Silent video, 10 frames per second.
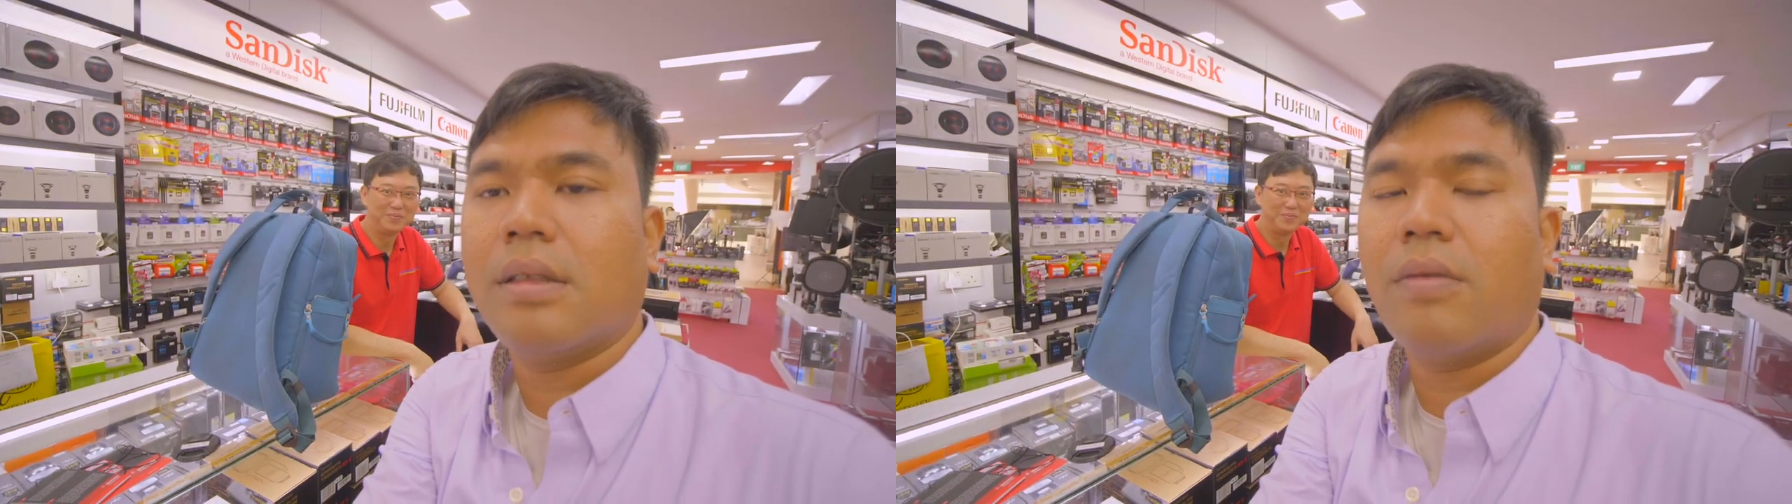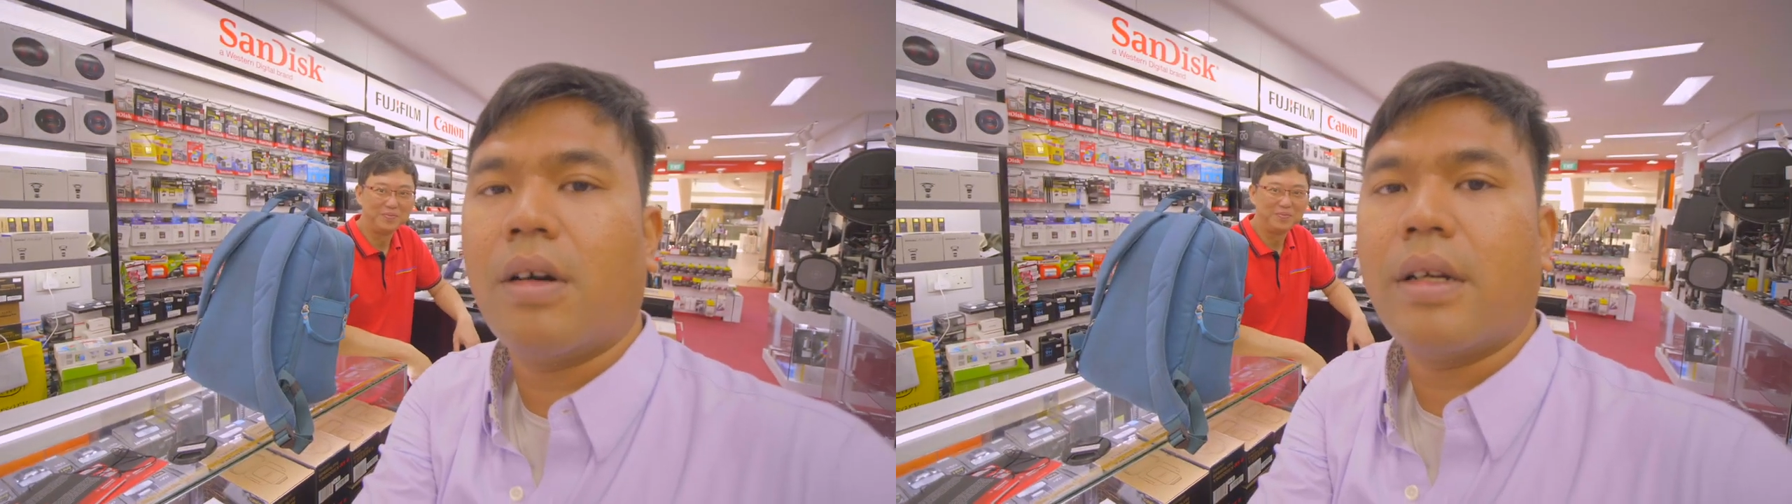
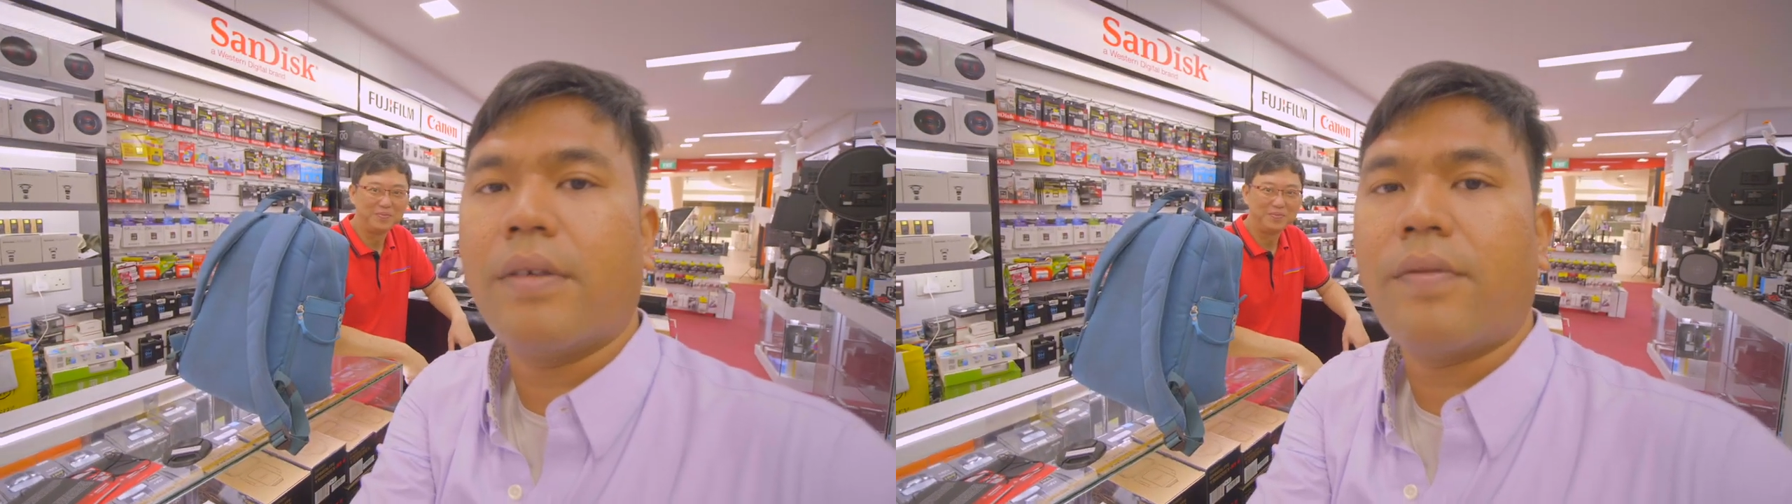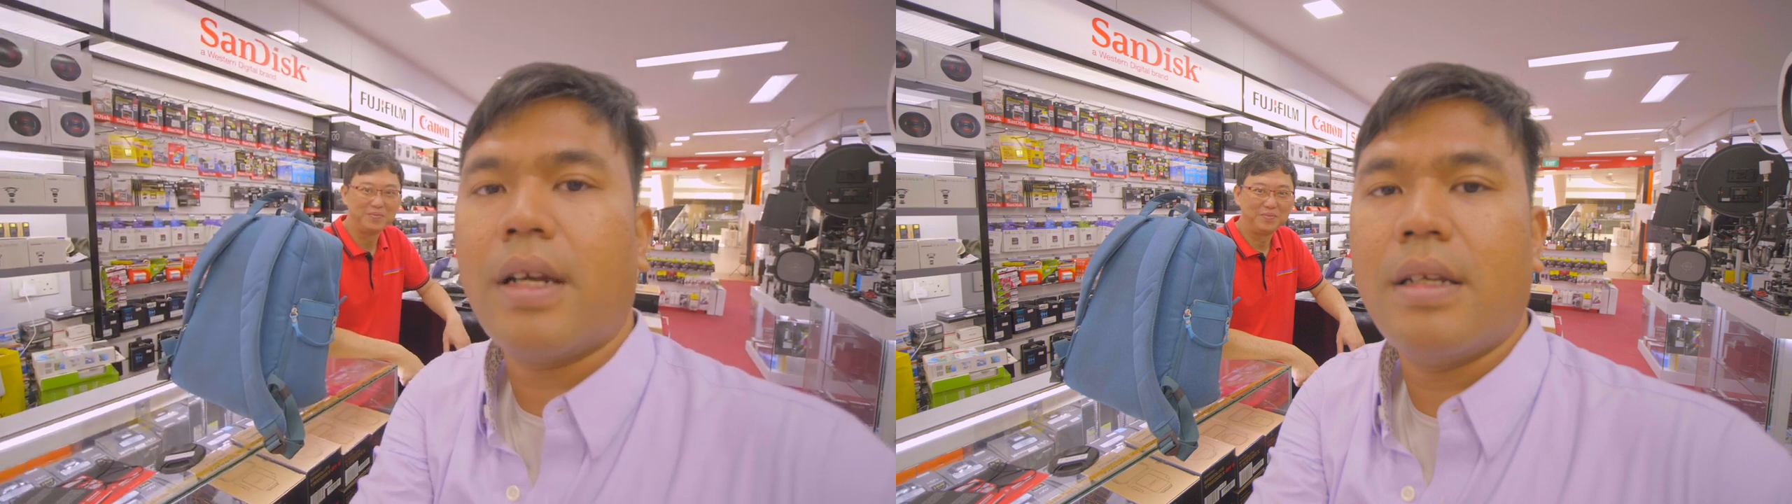One of the
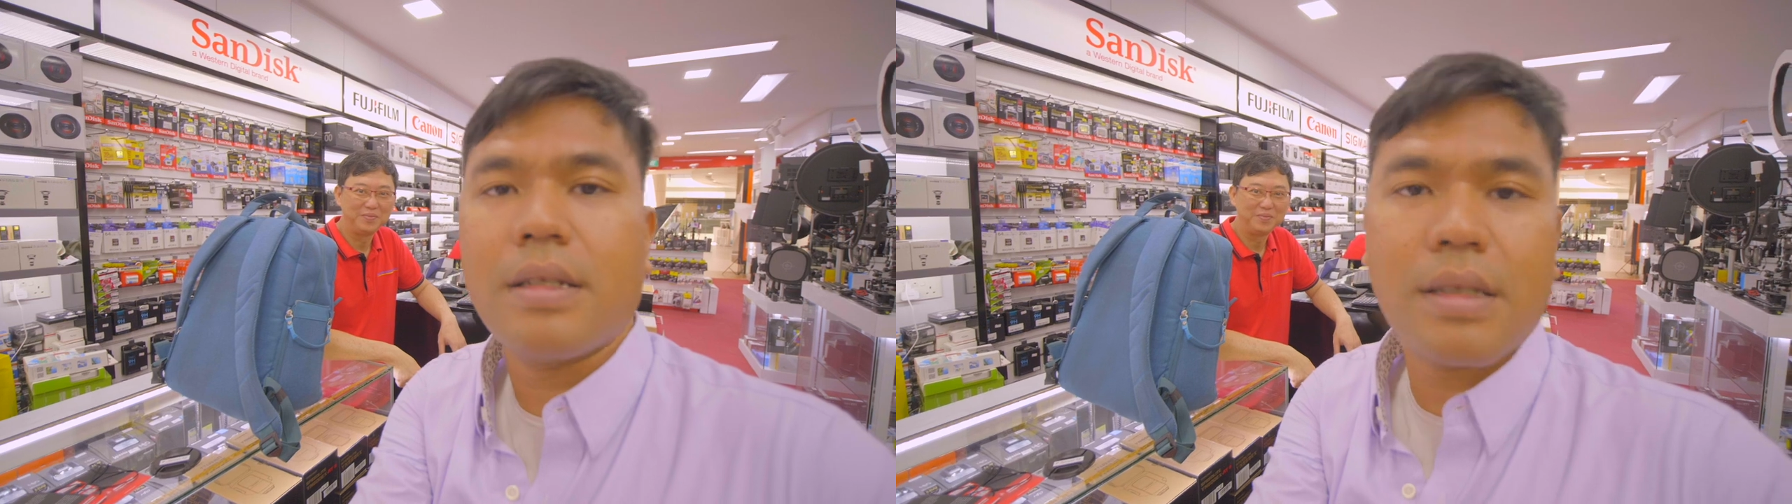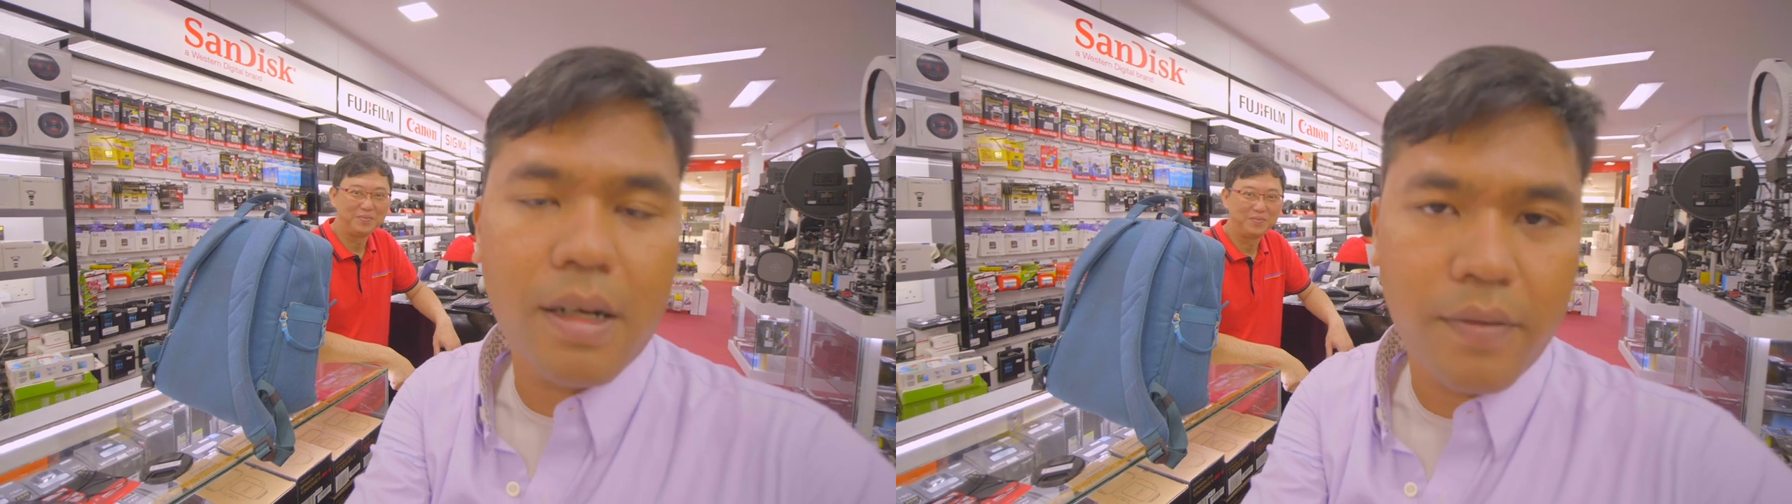friendly
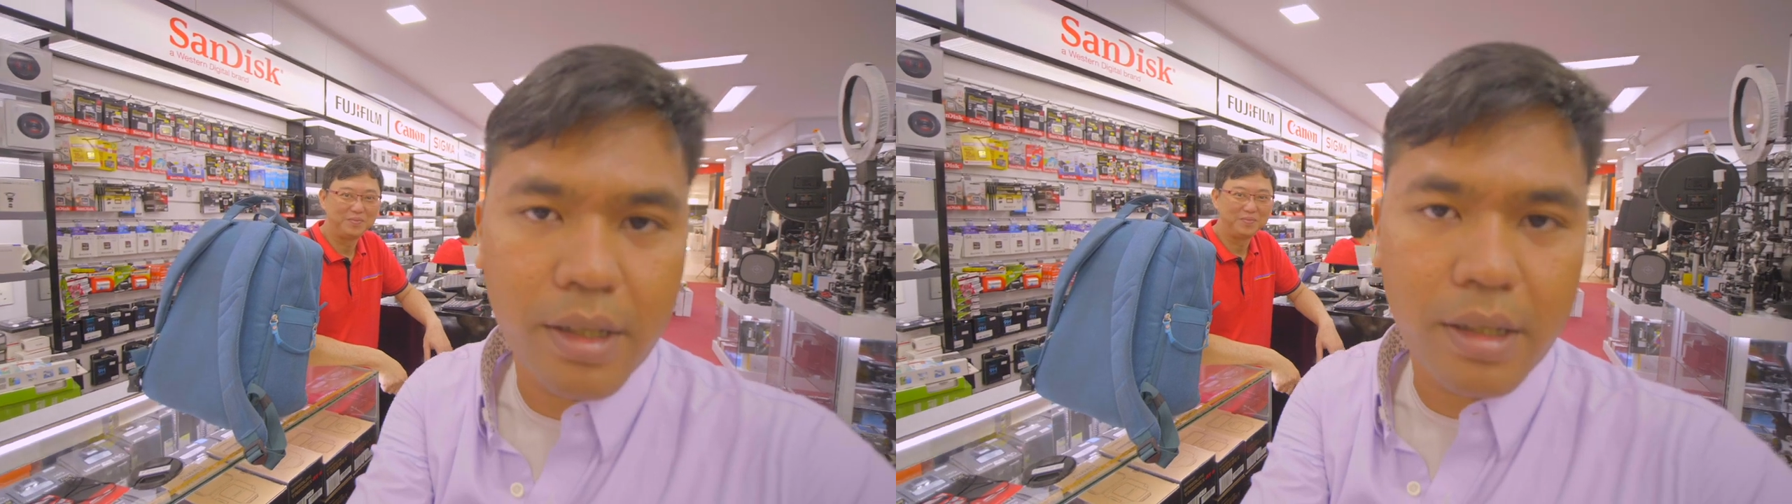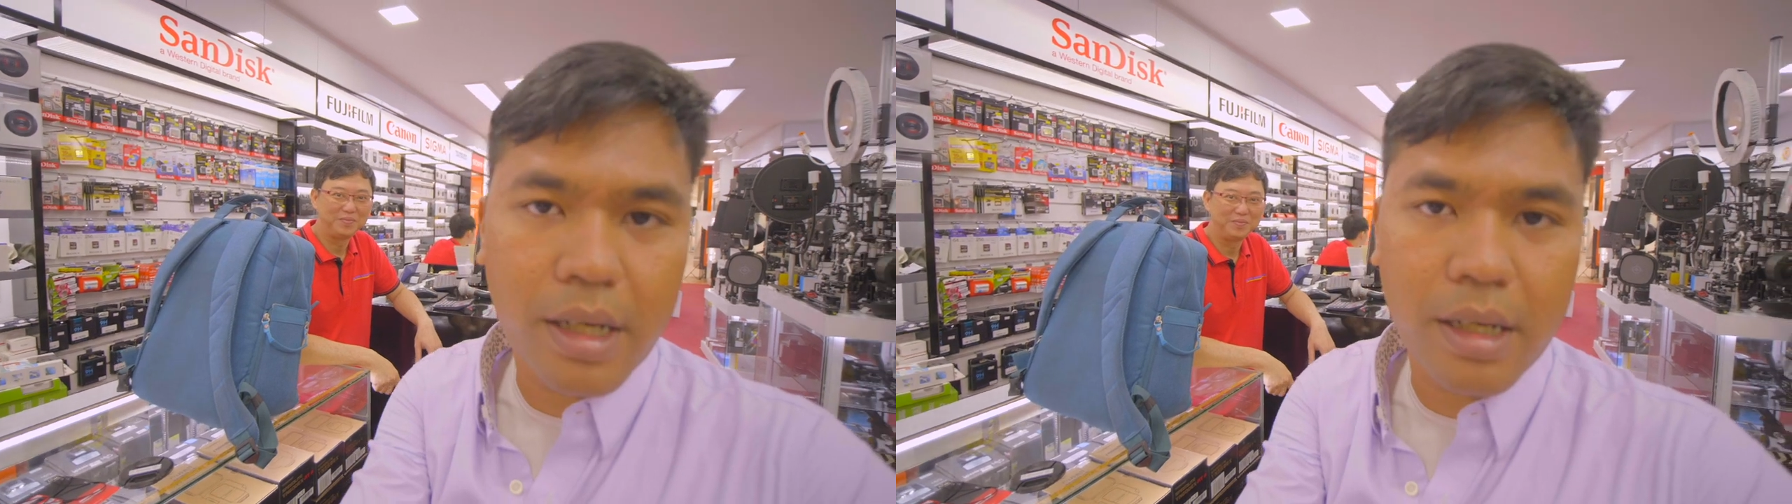staff
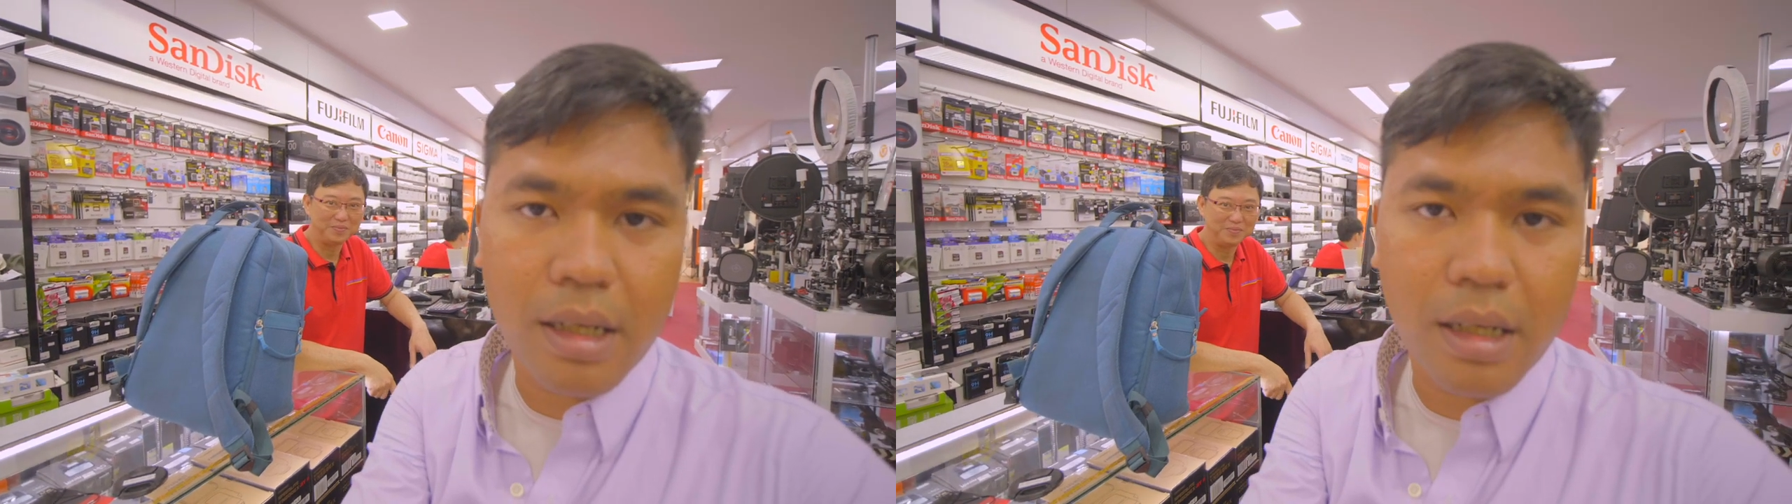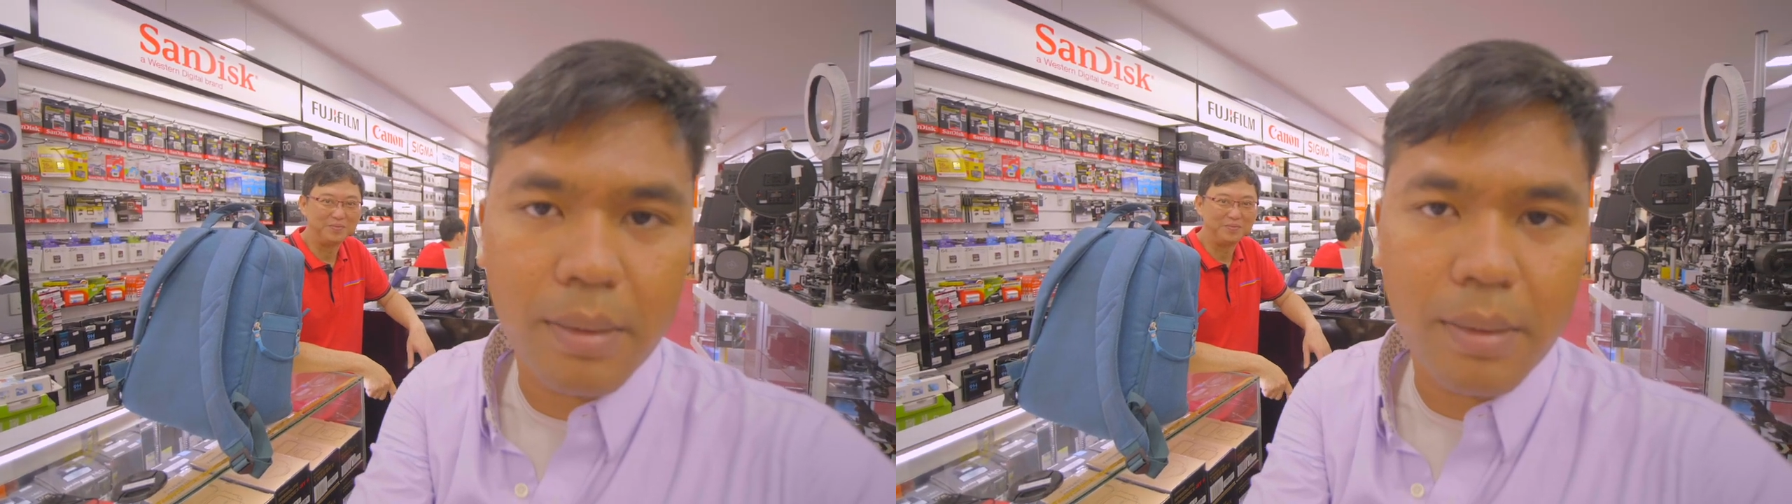here at